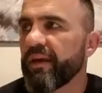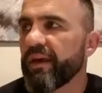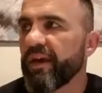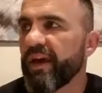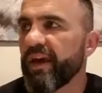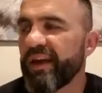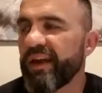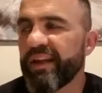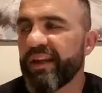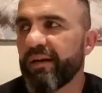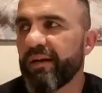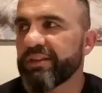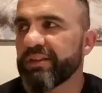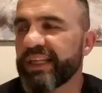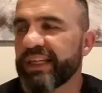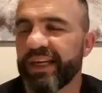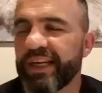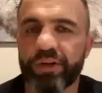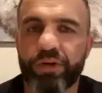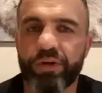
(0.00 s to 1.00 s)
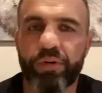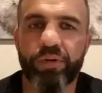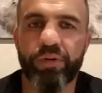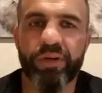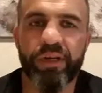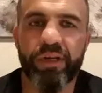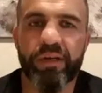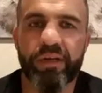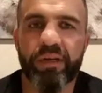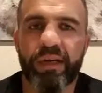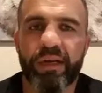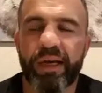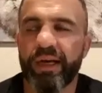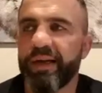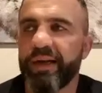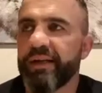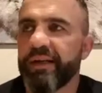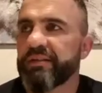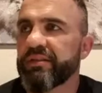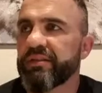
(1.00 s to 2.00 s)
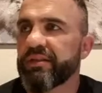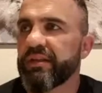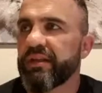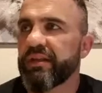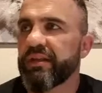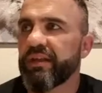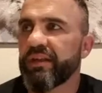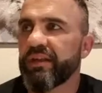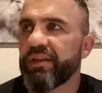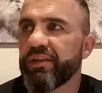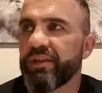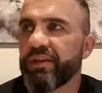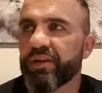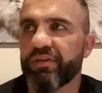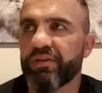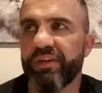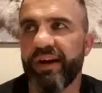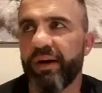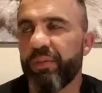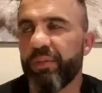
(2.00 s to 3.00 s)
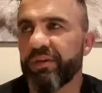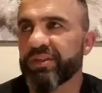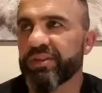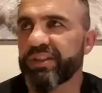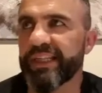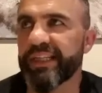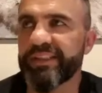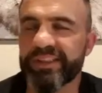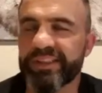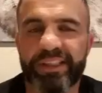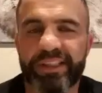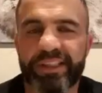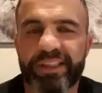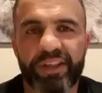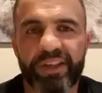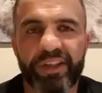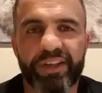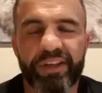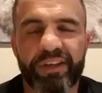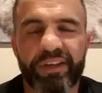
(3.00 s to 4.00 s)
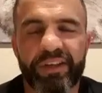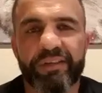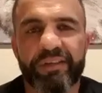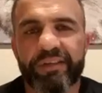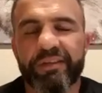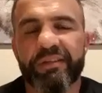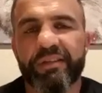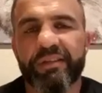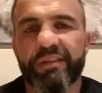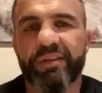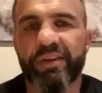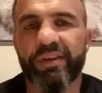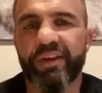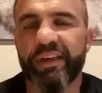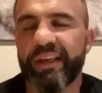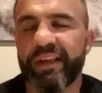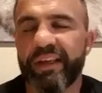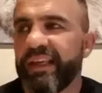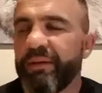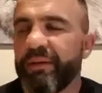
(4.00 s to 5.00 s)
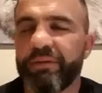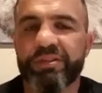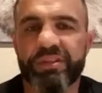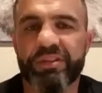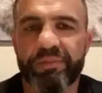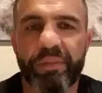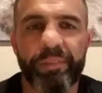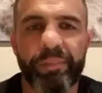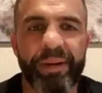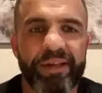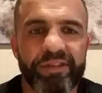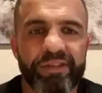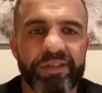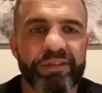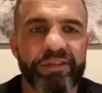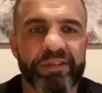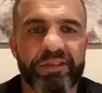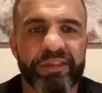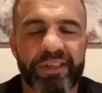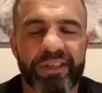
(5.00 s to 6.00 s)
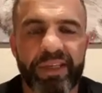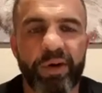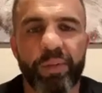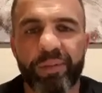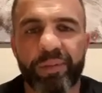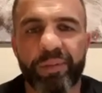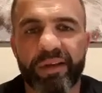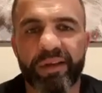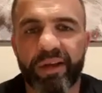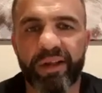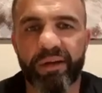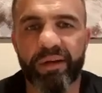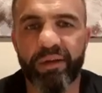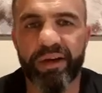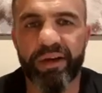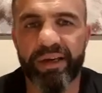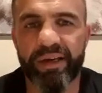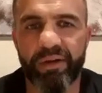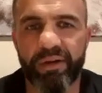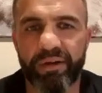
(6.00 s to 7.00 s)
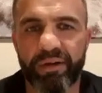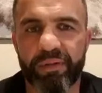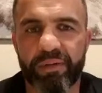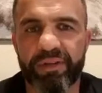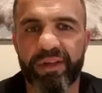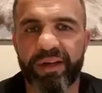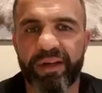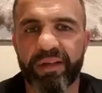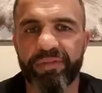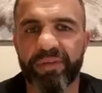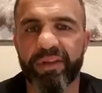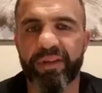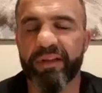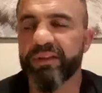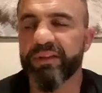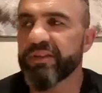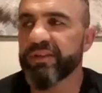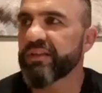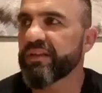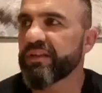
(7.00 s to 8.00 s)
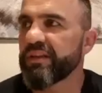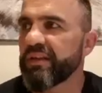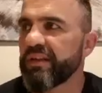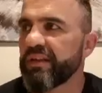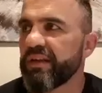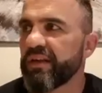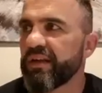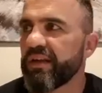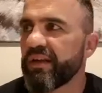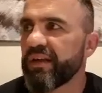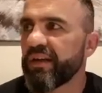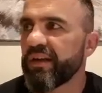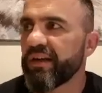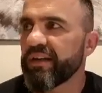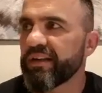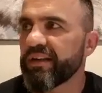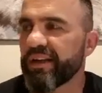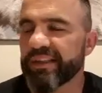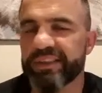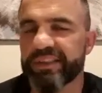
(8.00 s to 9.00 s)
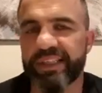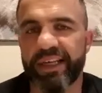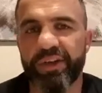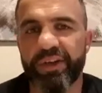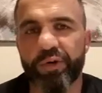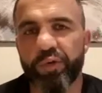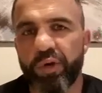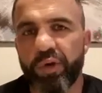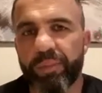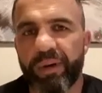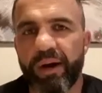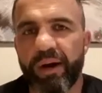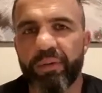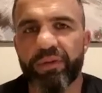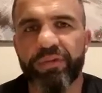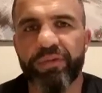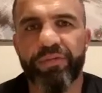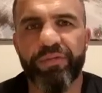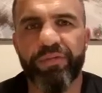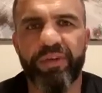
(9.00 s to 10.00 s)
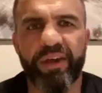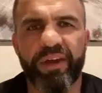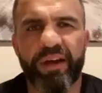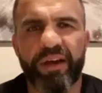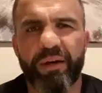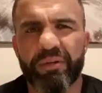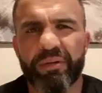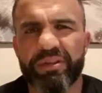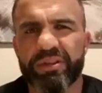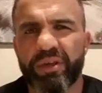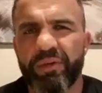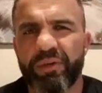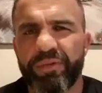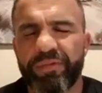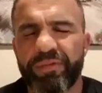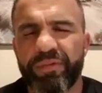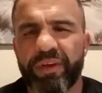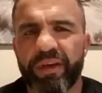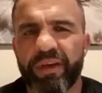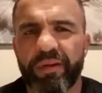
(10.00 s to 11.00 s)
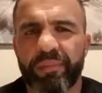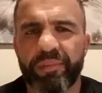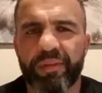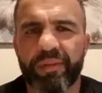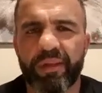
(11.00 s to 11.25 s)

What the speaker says: And then I sat in the corner, and the crowd was sensing that he was about to kill me. And I was nearly finished. I sat in the corner, but I was fit. I was so fit.